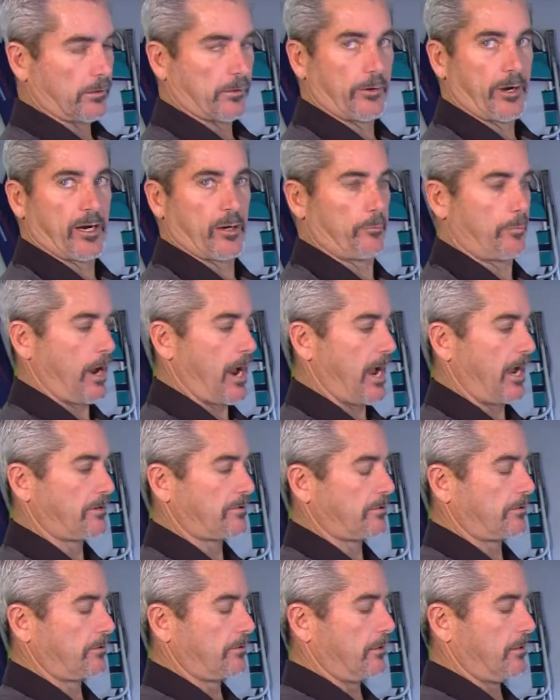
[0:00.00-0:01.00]
to create a
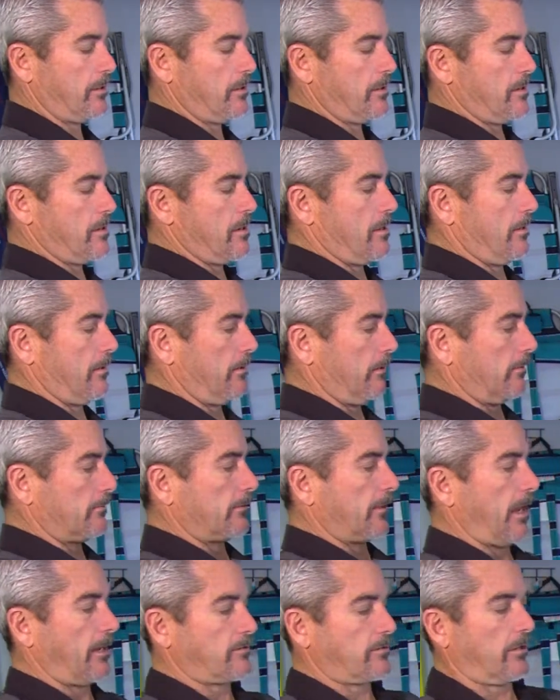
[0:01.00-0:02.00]
patch.
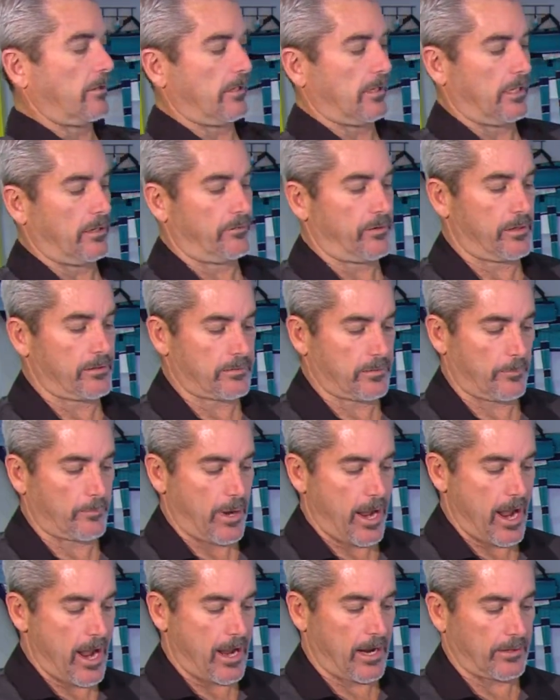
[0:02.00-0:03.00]
That's going to give us a
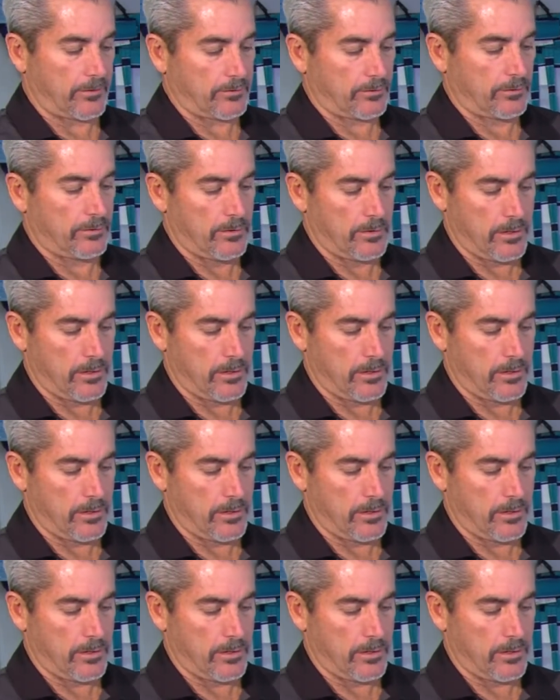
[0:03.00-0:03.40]
patch